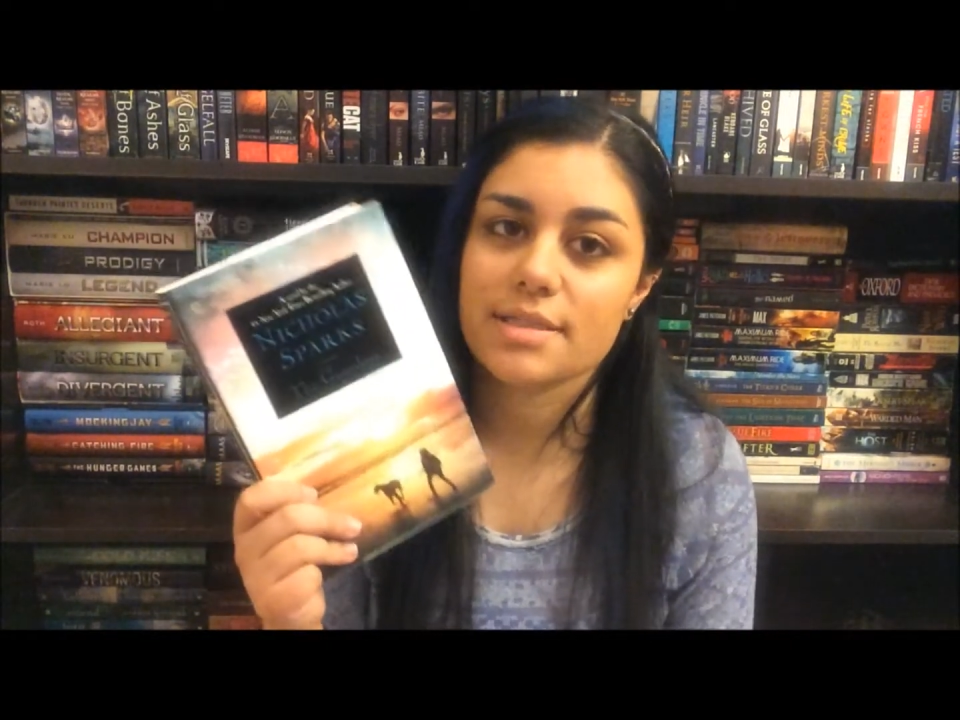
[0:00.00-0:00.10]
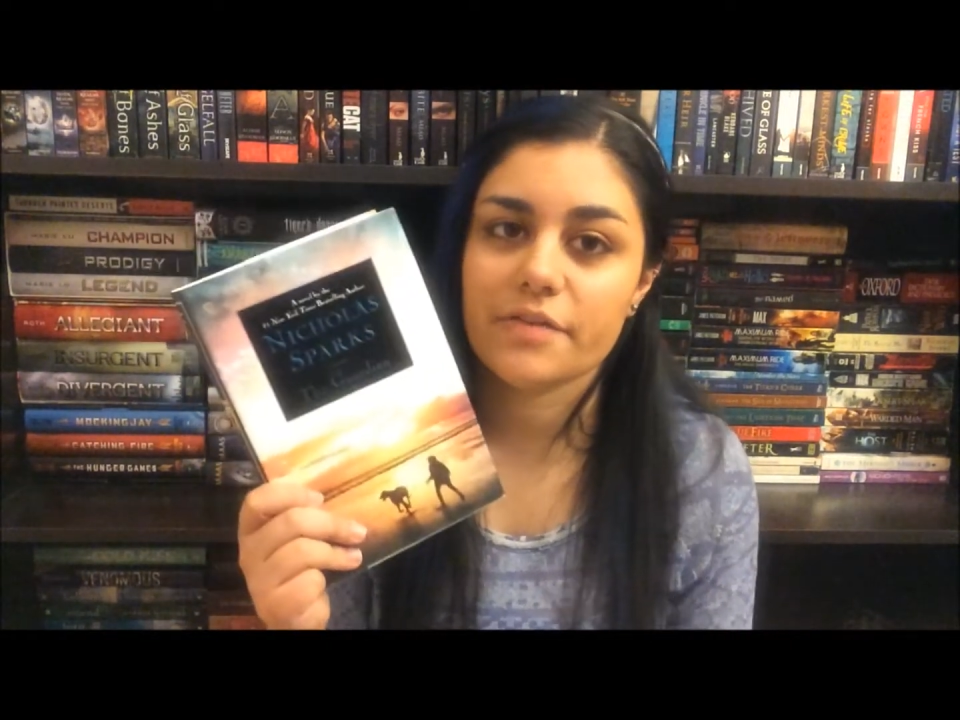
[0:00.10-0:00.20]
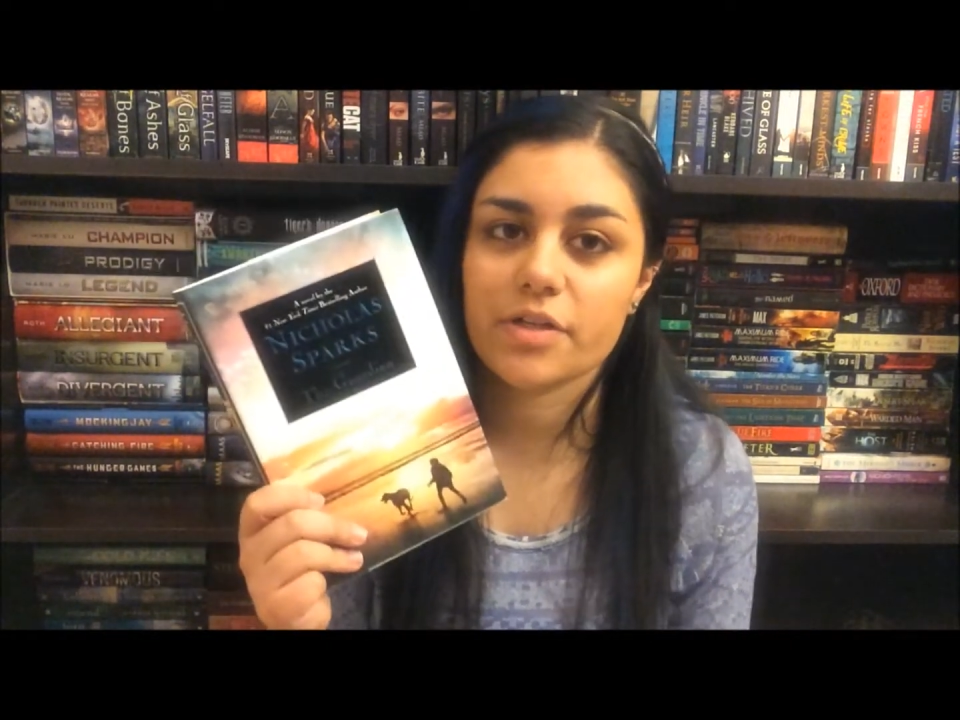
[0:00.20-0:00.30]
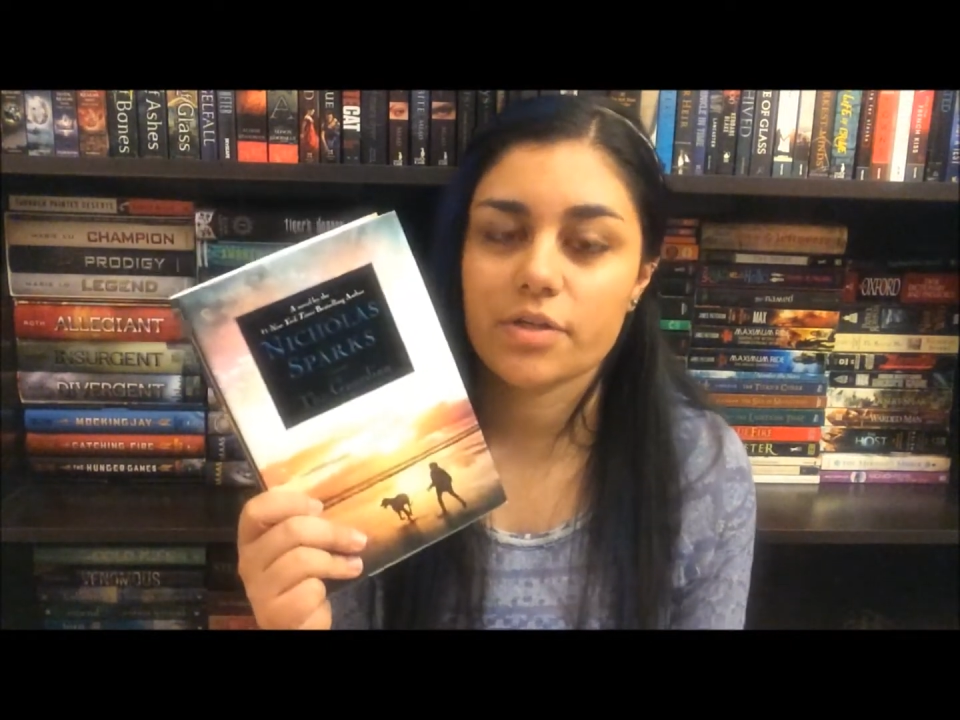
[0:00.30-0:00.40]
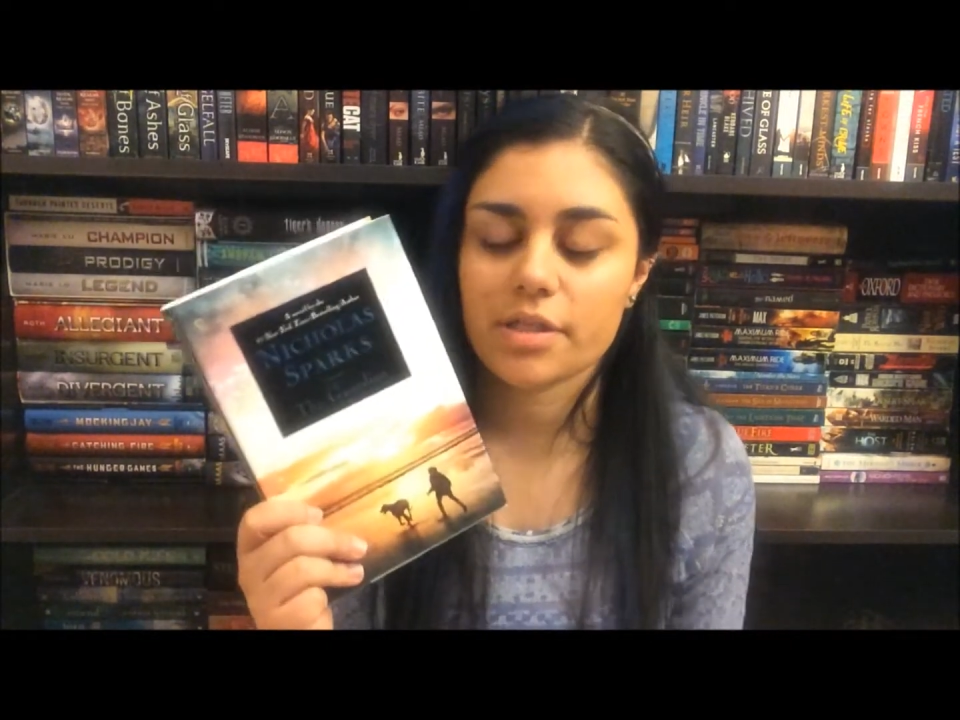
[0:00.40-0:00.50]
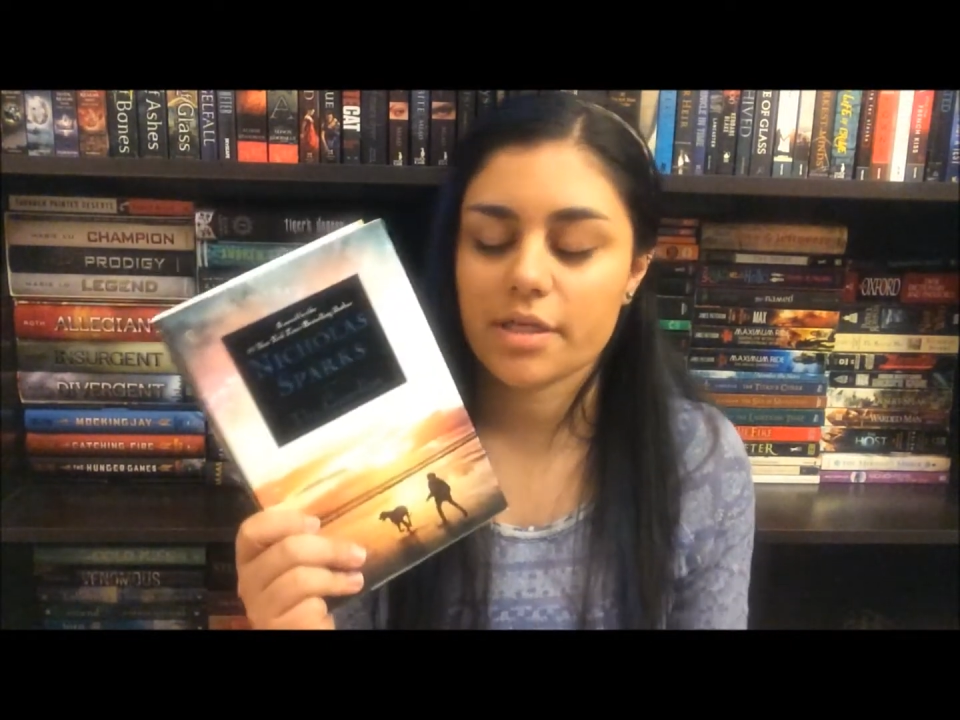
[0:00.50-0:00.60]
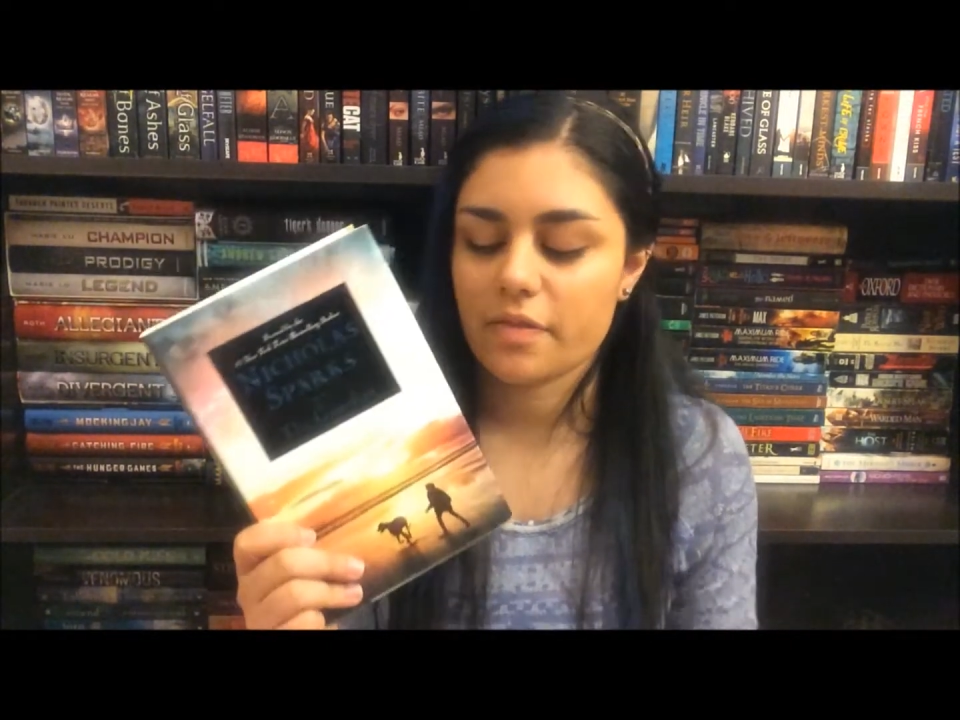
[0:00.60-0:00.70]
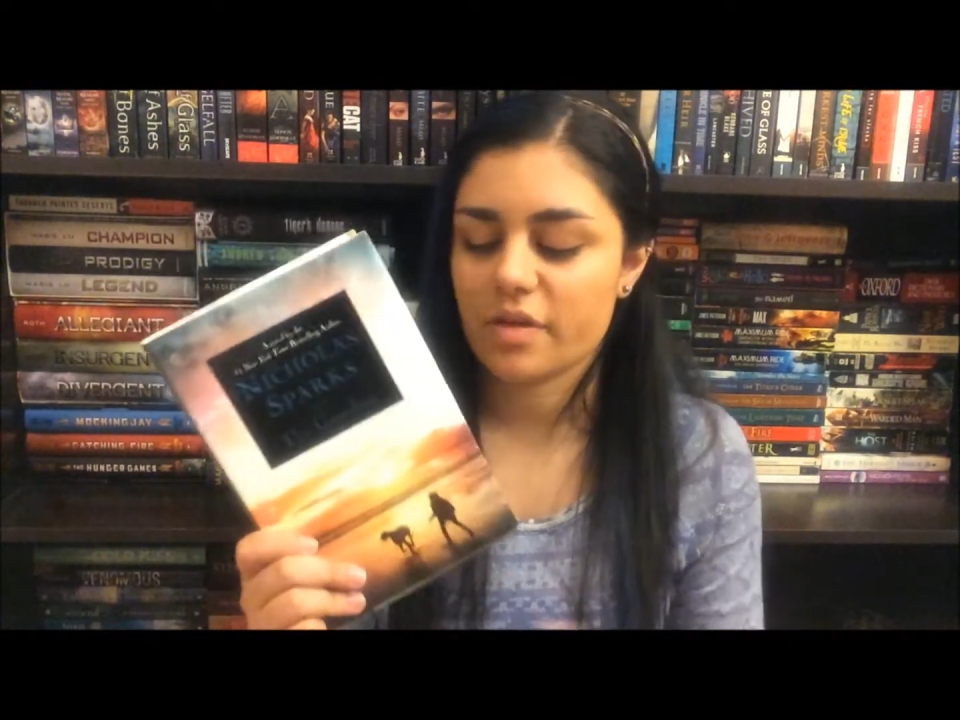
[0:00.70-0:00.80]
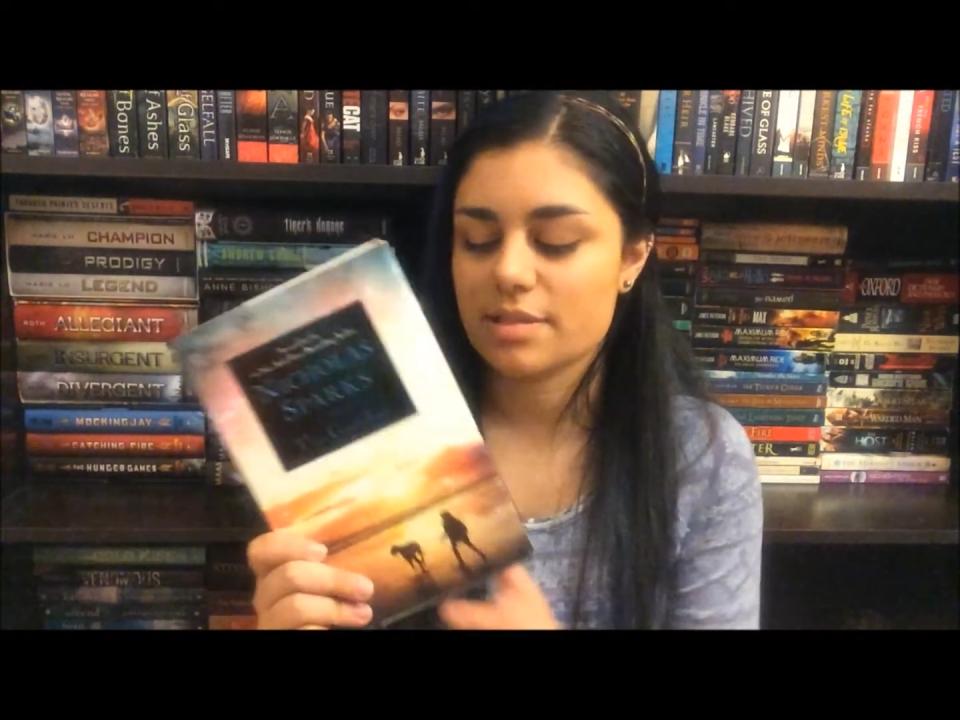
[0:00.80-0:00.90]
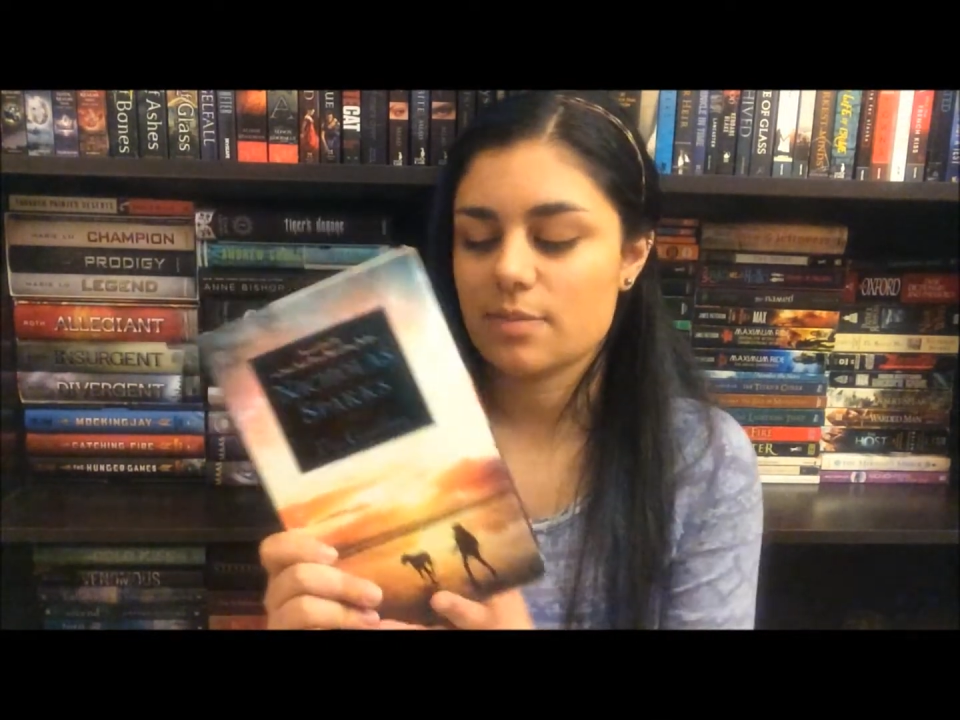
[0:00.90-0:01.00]
I've heard really
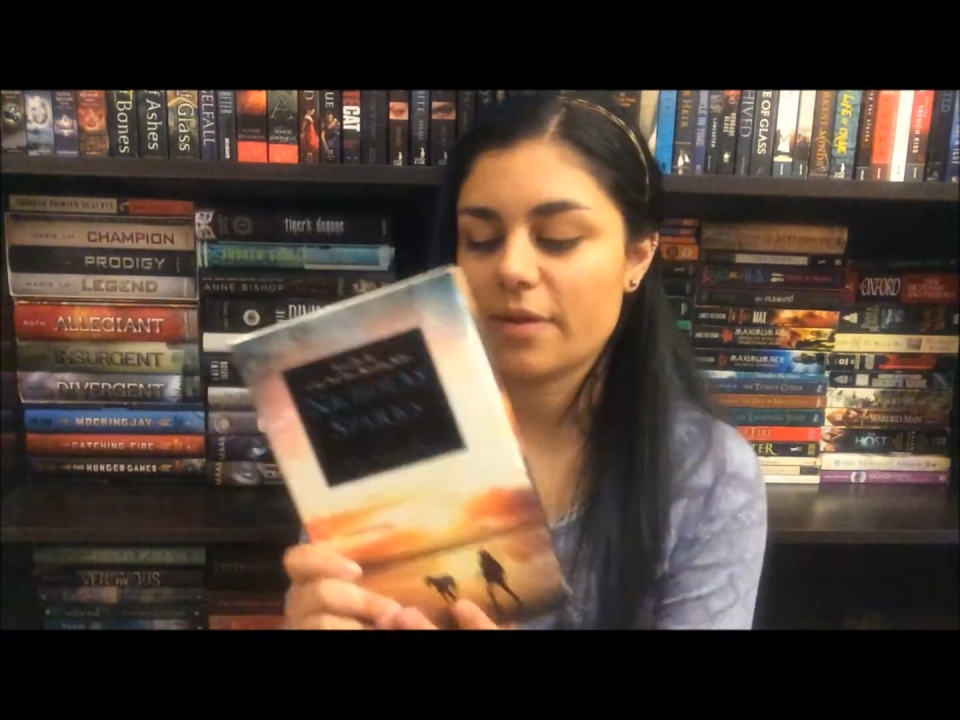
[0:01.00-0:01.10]
good things